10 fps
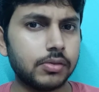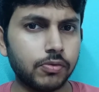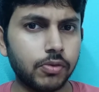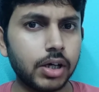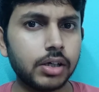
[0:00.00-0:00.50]

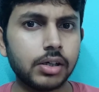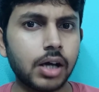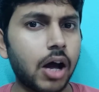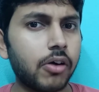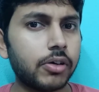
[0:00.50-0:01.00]
1
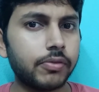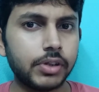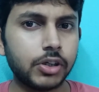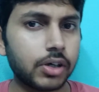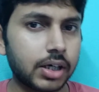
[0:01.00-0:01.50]
hour
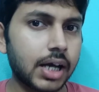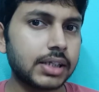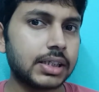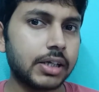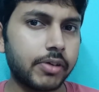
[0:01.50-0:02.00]
with your
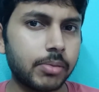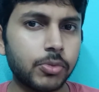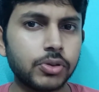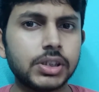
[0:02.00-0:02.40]
class 11 books.